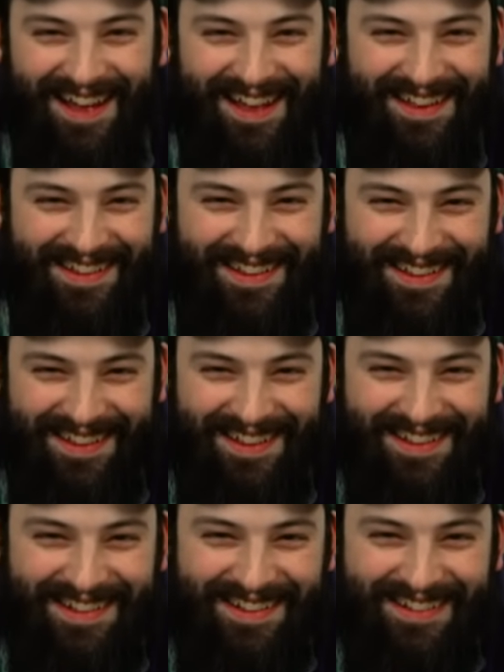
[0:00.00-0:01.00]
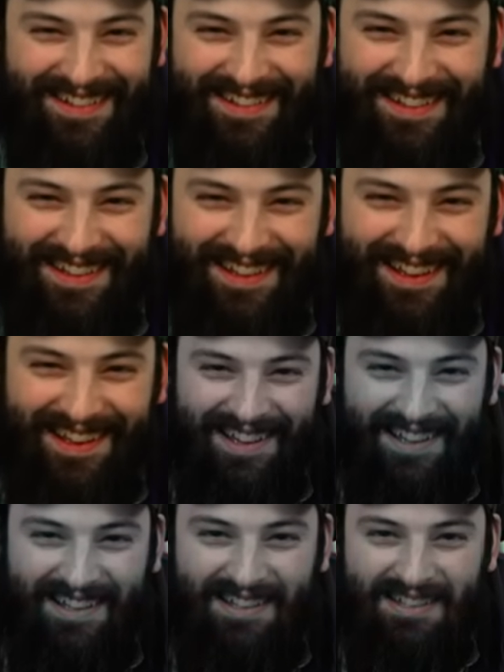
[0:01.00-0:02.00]

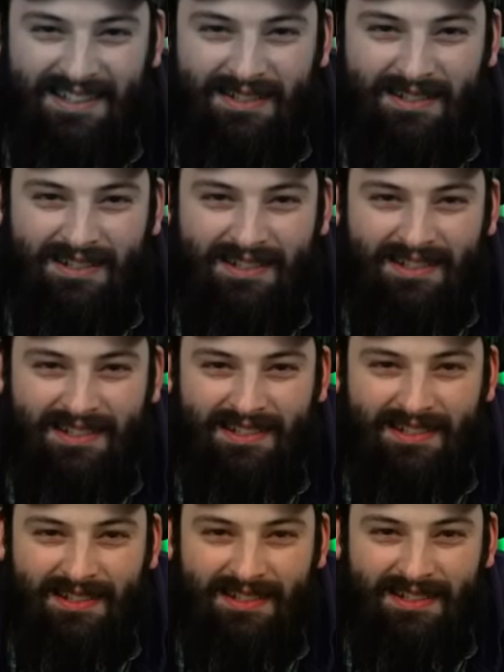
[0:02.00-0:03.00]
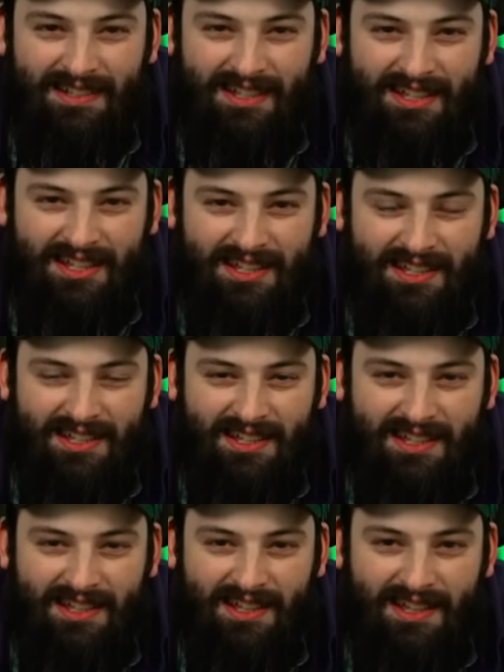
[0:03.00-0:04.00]

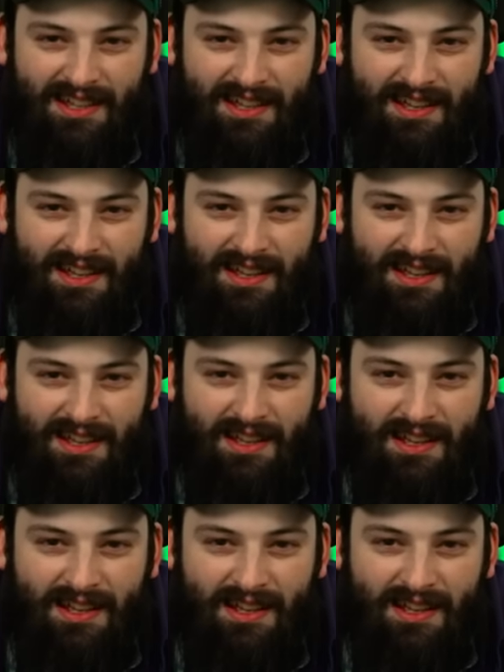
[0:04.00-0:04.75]
The person shown says nothing.